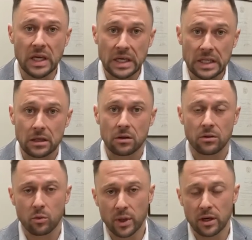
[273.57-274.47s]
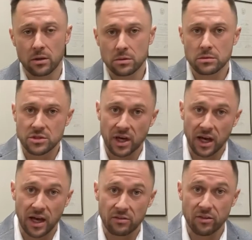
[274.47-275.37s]
in the will to
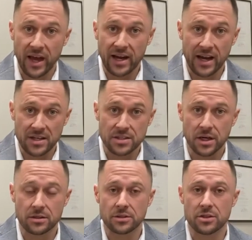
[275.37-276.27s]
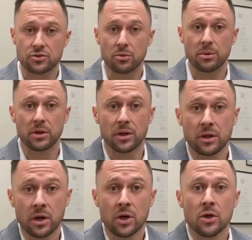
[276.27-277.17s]
have that asset
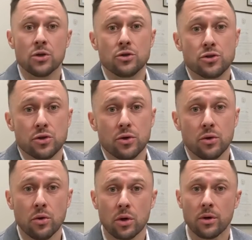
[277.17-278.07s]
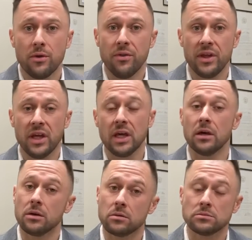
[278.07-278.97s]
distributed to the
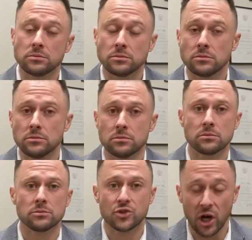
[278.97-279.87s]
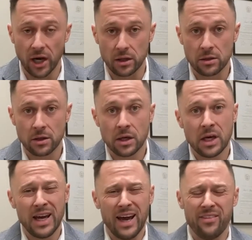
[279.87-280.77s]
child,
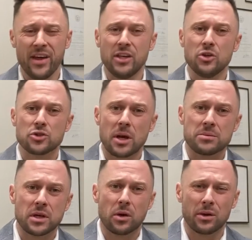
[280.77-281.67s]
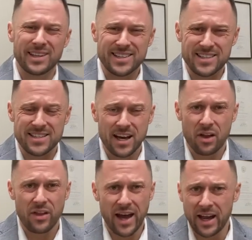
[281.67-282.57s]
and then you subsequently sell
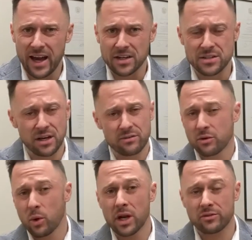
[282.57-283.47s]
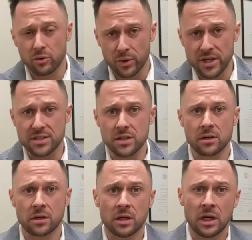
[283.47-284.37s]
that asset for whatever reason,